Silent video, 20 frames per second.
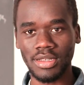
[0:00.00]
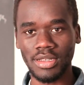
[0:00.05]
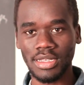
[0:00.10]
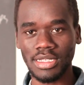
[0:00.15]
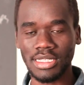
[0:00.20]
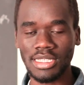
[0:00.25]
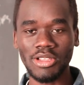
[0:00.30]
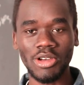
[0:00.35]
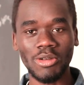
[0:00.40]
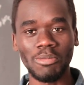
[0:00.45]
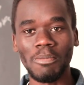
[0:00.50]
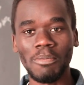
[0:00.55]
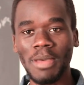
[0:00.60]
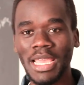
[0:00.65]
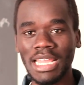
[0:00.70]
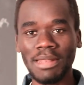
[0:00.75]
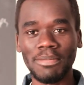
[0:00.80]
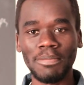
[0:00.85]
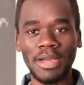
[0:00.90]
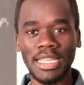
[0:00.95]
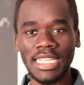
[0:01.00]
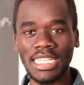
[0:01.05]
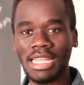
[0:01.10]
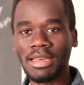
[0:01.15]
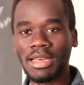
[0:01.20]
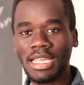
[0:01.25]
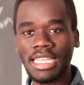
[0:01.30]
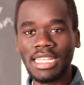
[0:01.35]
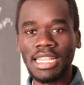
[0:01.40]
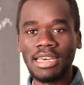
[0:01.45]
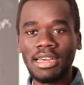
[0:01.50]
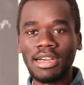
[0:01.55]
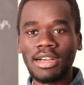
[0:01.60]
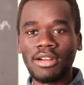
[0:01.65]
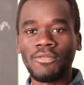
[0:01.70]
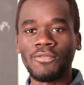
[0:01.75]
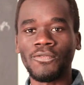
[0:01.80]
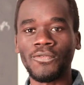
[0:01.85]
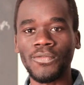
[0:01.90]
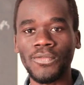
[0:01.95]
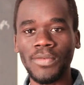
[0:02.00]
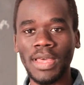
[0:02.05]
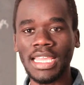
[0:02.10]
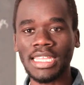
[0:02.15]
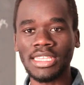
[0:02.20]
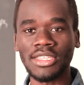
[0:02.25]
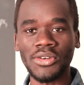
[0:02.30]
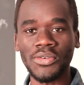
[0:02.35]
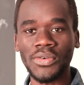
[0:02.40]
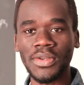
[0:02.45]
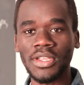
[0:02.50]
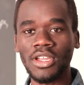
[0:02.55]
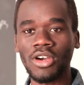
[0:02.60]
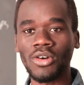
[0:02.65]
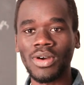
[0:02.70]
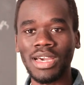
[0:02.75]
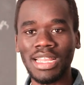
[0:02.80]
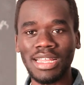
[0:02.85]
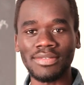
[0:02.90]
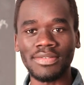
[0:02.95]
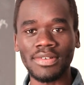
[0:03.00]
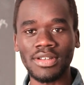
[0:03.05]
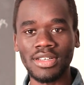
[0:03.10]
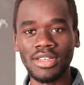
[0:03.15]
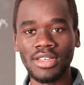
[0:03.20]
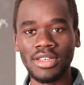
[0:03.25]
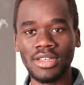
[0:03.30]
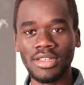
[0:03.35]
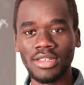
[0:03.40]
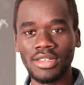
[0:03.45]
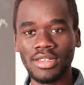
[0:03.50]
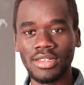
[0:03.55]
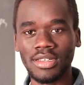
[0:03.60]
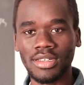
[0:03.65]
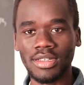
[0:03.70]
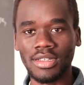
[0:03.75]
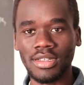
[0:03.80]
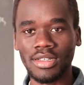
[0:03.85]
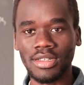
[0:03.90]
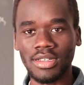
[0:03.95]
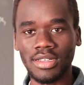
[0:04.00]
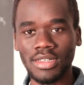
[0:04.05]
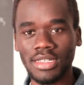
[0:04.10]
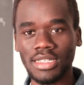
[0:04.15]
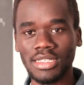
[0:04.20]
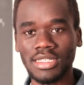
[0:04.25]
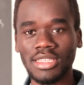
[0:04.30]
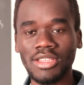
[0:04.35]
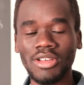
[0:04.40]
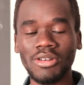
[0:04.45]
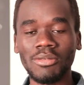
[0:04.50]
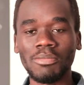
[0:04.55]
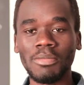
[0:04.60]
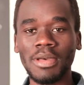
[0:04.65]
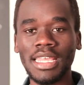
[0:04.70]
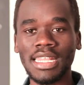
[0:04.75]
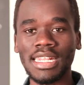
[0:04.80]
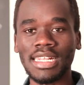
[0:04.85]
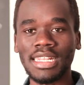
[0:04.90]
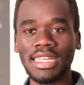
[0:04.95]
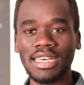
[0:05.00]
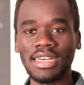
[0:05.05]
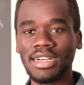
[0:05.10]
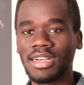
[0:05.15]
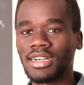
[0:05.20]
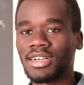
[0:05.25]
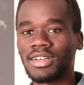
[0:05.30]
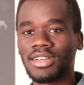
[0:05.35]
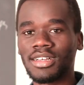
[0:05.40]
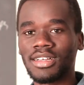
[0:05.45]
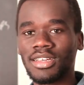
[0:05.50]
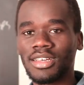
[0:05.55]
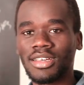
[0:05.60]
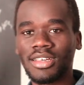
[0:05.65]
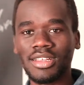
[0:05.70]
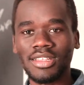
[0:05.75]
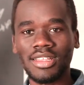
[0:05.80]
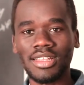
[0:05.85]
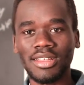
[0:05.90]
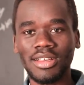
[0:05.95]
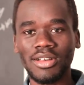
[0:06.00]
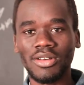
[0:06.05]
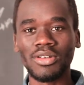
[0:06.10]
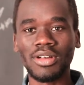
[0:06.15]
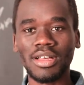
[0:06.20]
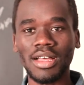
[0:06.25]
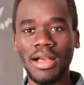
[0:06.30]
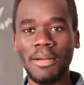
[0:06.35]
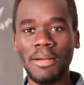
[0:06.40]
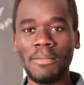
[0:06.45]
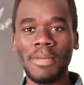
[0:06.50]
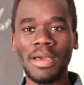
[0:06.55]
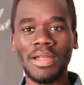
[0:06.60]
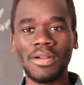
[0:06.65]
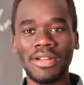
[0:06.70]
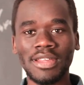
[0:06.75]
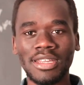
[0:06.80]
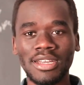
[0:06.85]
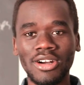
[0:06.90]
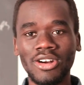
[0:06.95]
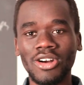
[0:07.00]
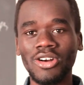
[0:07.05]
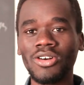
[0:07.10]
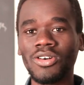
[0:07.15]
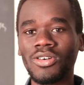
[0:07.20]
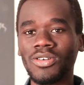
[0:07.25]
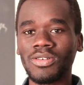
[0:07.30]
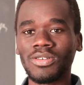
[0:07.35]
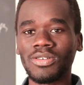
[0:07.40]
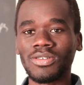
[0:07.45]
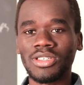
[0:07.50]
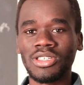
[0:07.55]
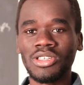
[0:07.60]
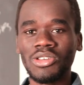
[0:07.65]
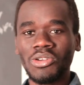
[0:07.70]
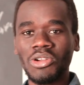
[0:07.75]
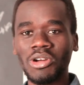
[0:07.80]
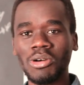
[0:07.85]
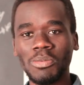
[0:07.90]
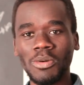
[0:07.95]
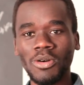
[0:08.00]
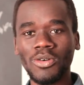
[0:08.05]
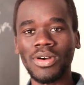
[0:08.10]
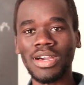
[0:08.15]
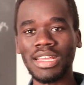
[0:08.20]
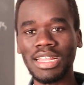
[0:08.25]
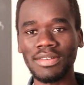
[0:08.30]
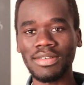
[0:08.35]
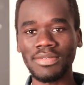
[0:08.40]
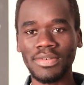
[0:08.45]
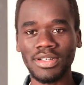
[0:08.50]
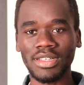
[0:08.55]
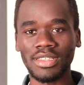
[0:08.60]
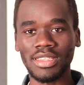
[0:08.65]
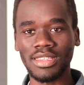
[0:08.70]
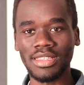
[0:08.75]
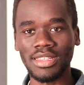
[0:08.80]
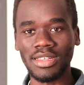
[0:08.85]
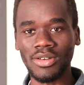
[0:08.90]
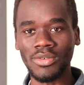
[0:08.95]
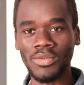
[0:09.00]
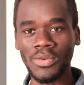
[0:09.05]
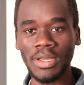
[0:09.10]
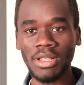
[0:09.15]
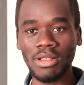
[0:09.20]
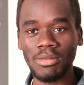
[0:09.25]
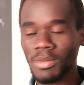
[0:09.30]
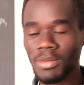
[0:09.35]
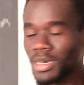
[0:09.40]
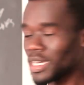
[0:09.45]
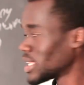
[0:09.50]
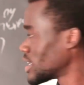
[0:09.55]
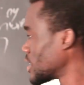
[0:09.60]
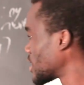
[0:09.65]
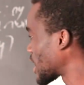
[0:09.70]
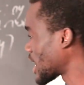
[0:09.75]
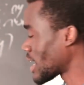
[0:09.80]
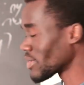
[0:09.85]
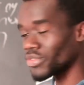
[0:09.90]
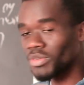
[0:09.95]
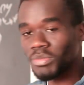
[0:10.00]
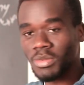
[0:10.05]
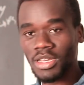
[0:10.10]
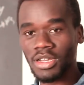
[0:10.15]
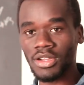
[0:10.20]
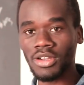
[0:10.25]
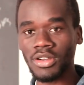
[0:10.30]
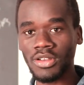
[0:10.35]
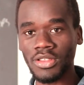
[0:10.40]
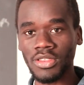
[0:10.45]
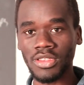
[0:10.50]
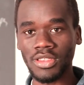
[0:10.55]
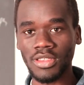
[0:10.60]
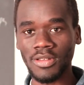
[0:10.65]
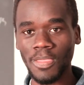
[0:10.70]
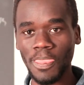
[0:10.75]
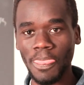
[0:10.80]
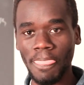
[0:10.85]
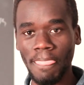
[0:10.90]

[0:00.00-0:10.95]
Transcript: It's not made by in a factory or whatever. It's not made in America or Europe or whatever. Real money comes from the earth.